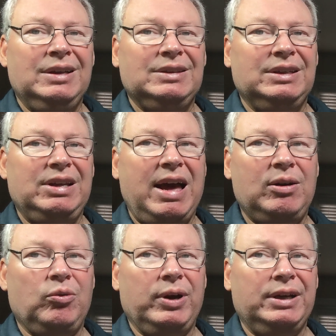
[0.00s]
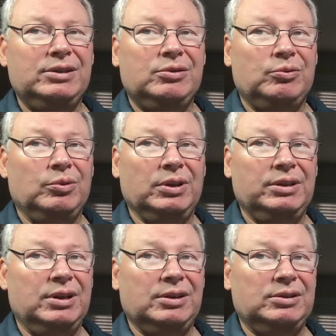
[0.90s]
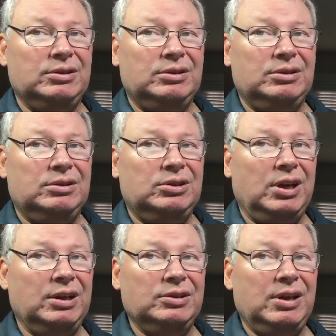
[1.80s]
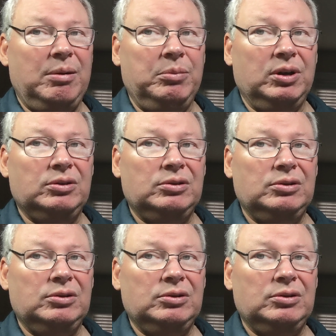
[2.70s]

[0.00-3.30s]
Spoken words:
the tidal range really doesn't change that much.